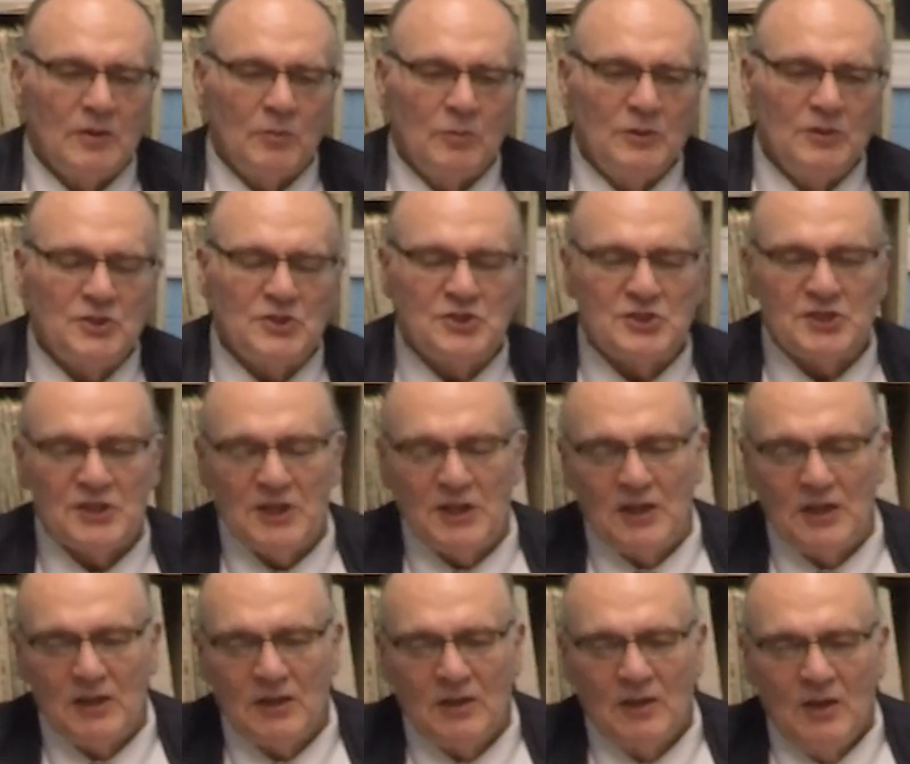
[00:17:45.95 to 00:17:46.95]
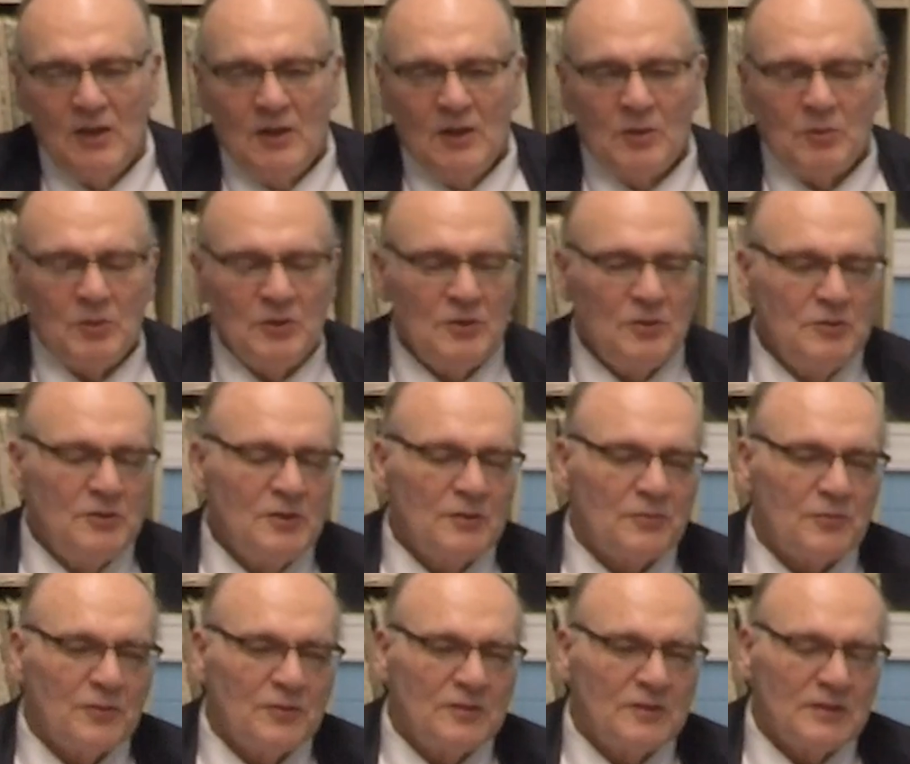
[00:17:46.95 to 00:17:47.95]
We'd sing, we'd do
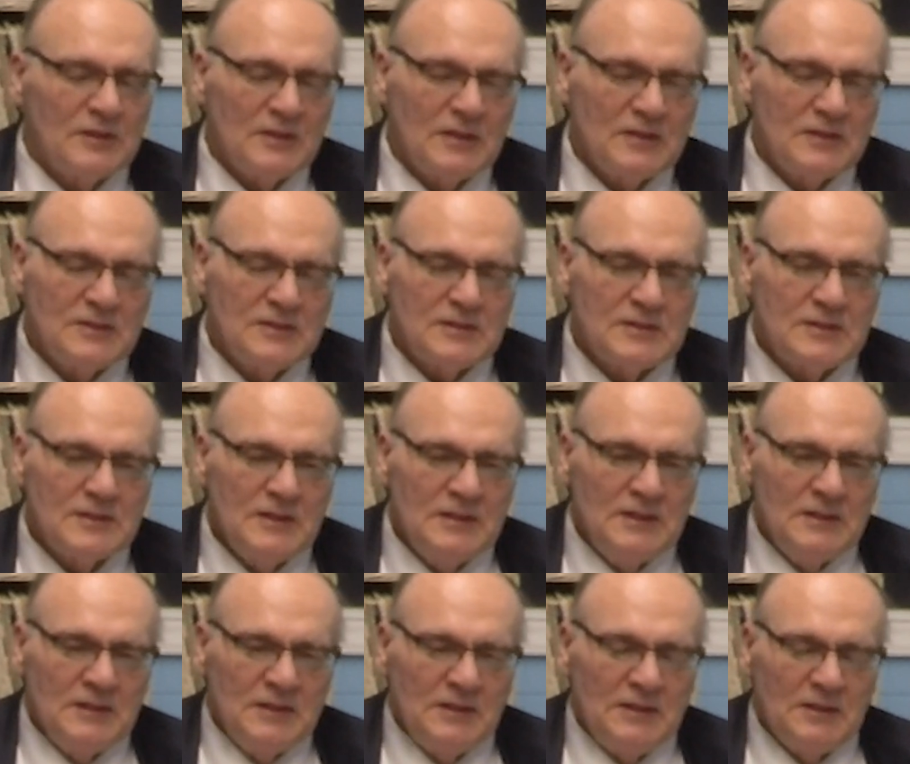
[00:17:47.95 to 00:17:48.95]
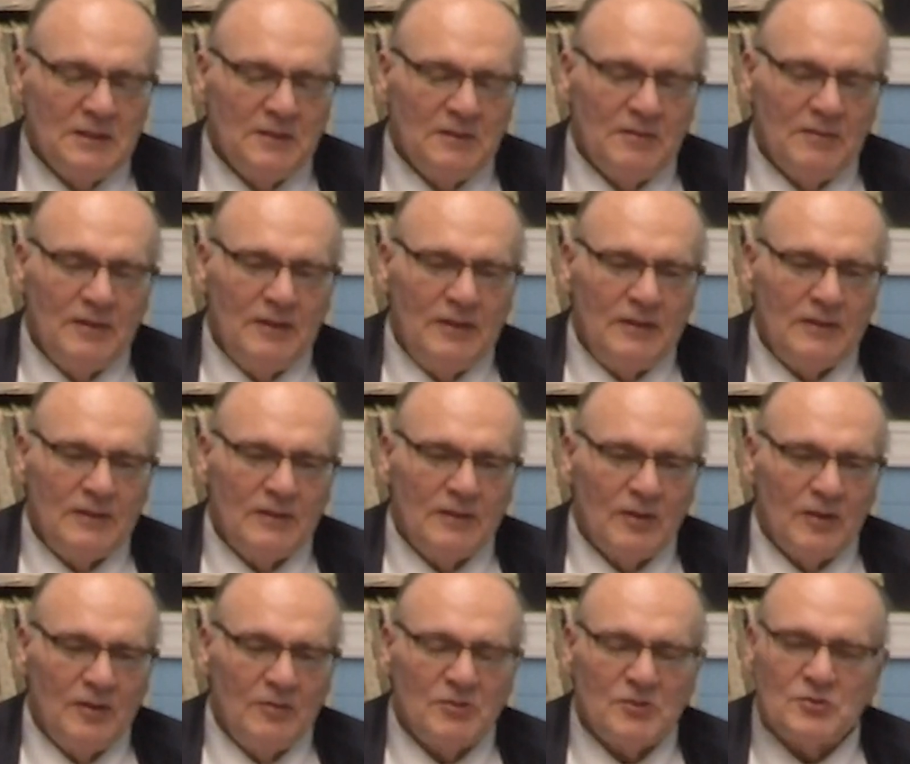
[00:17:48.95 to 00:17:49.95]
different things, I
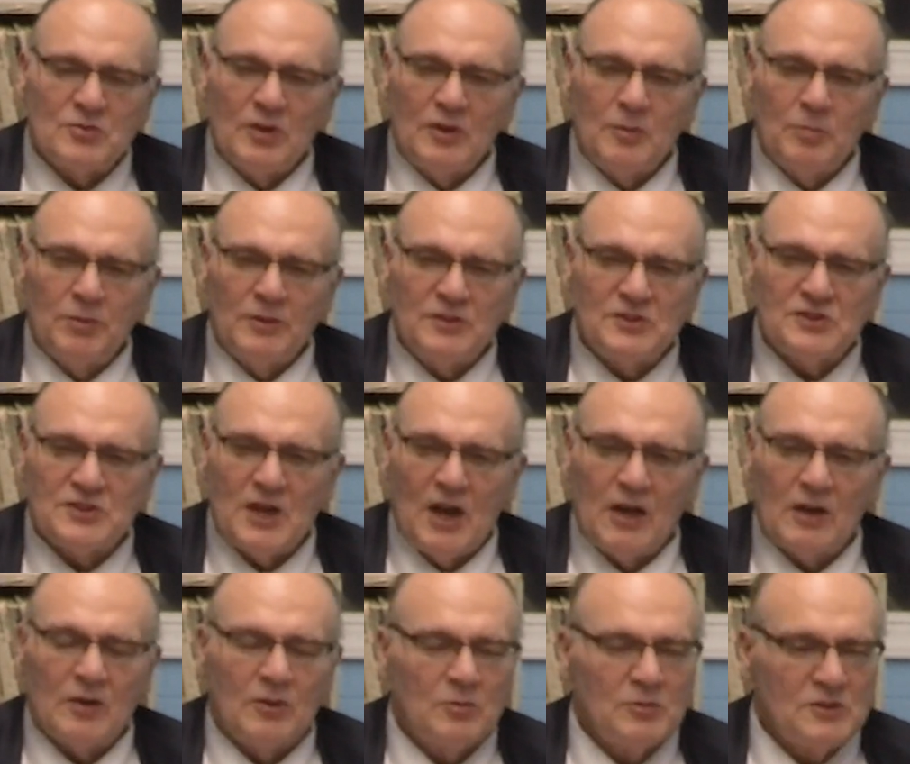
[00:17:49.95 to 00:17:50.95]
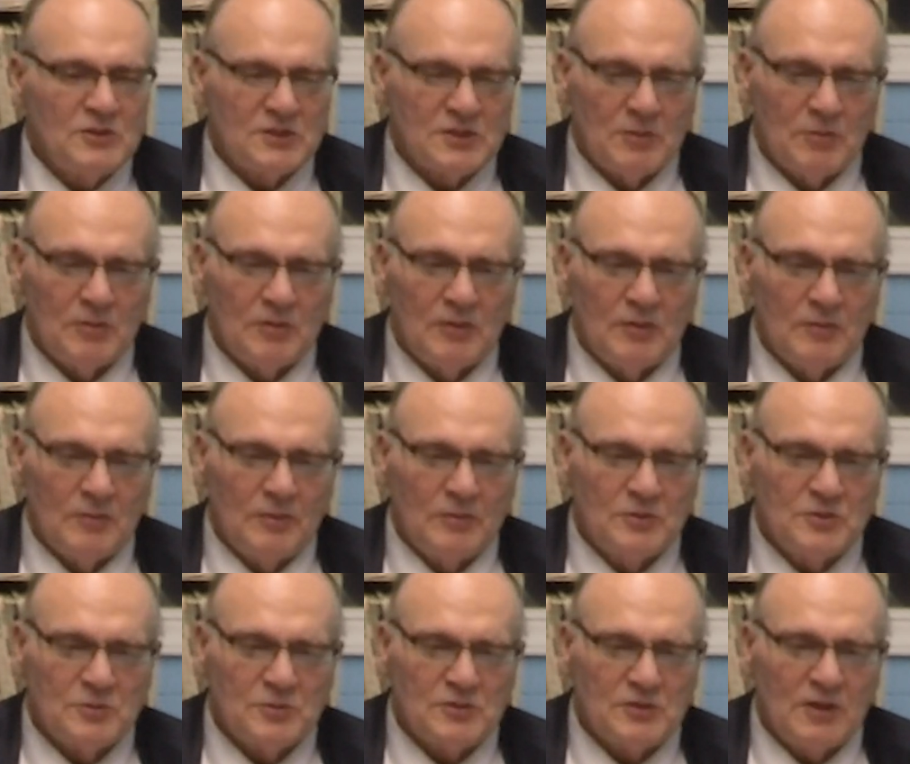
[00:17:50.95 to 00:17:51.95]
even tried to play soccer with some of them,
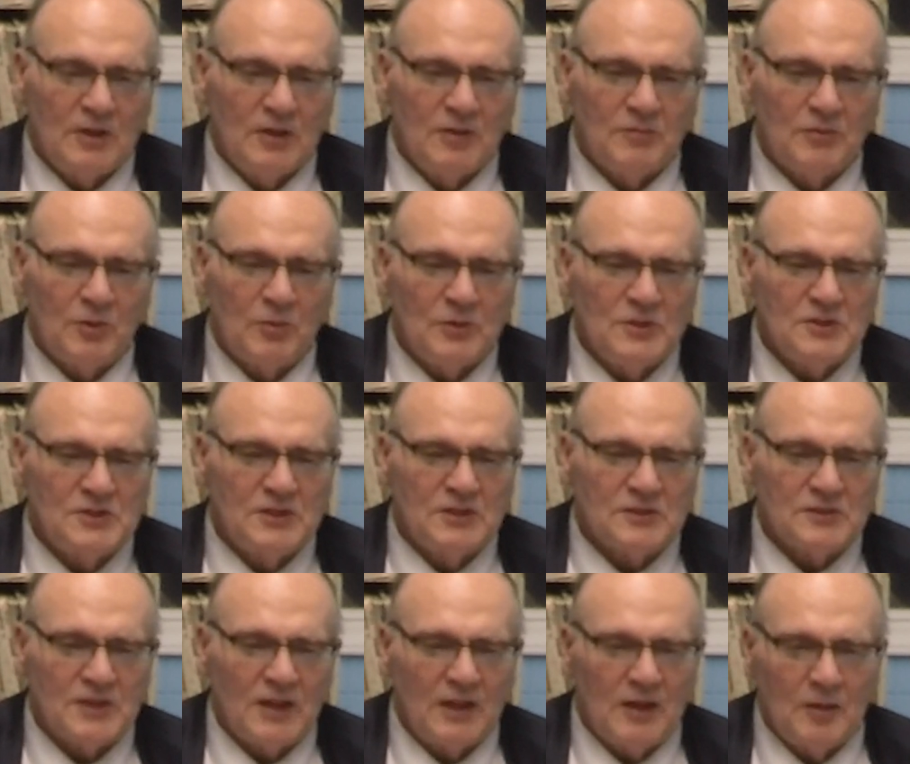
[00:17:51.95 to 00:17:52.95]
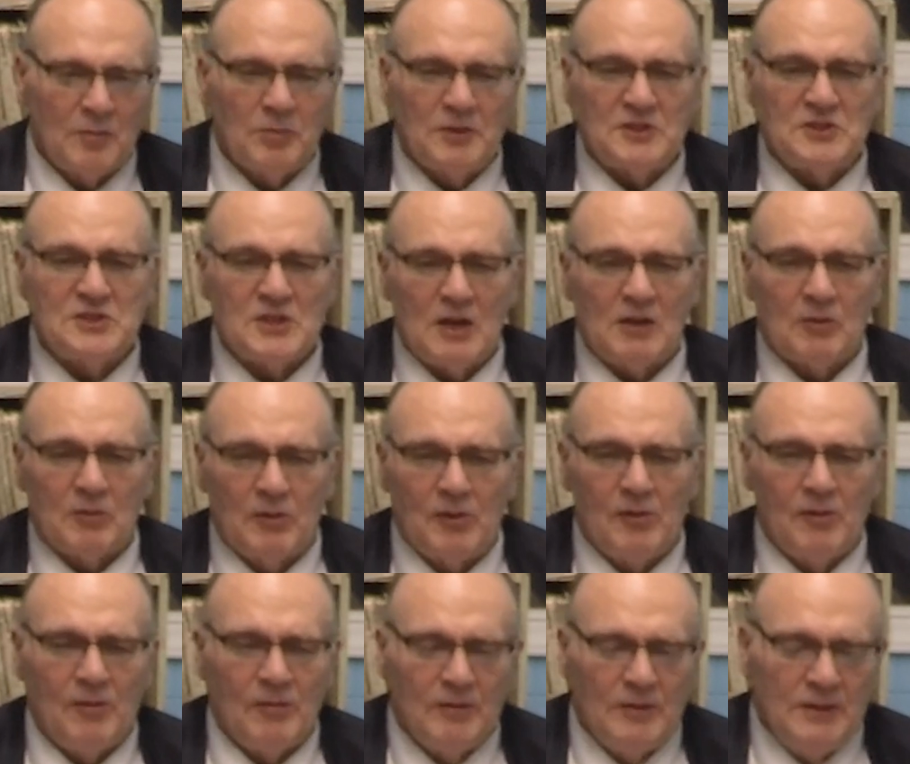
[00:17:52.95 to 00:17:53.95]
which was kind of crazy because I can't play soccer at
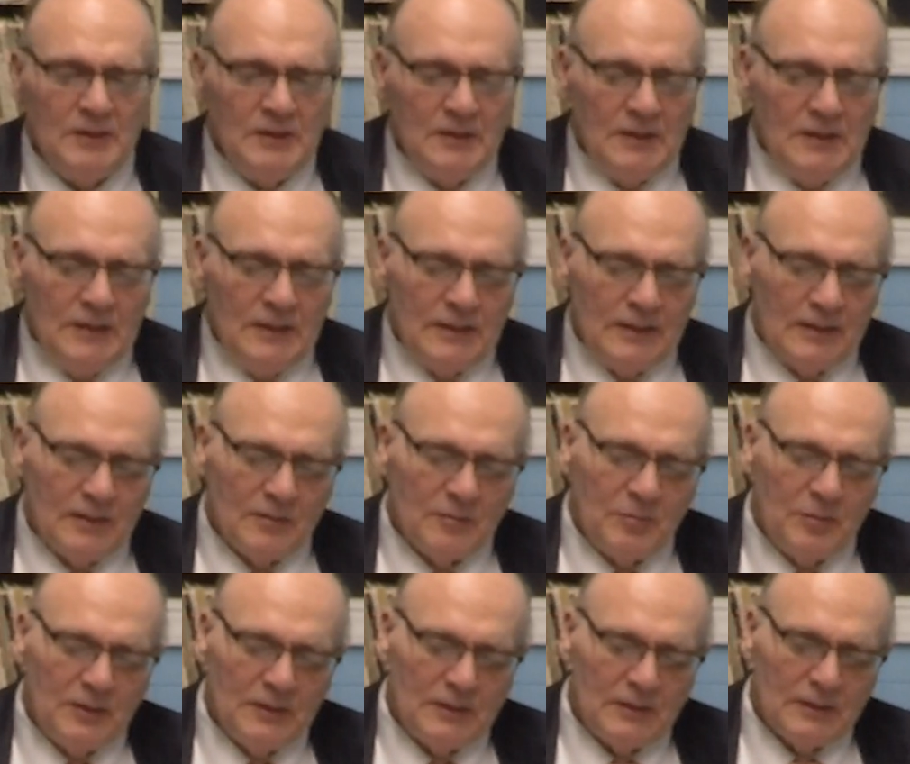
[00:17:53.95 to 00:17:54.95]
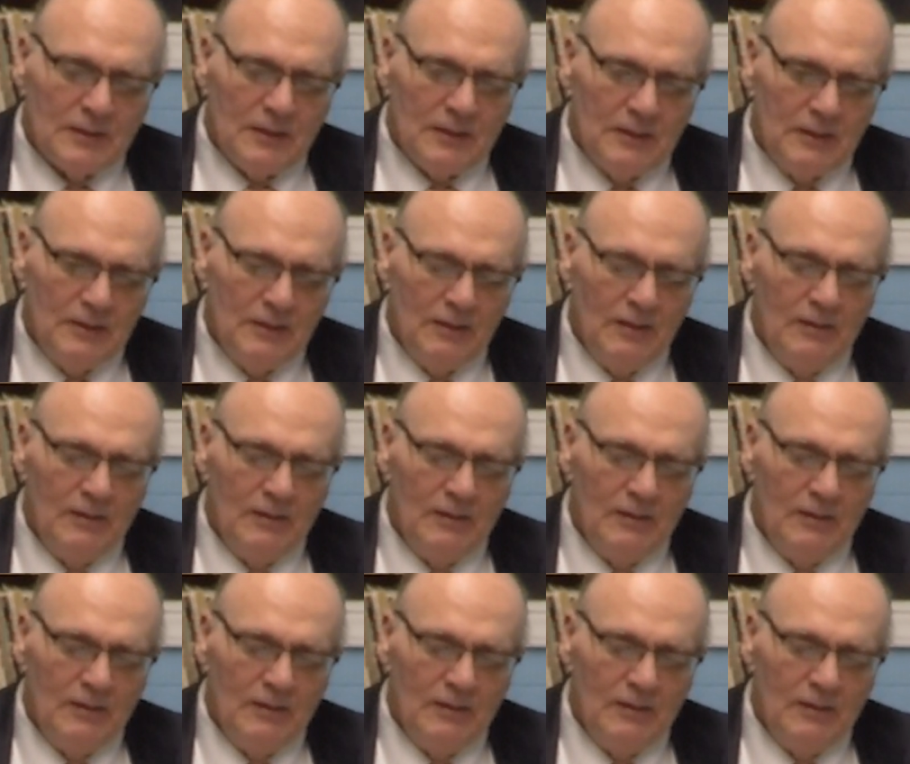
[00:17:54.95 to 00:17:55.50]
all, but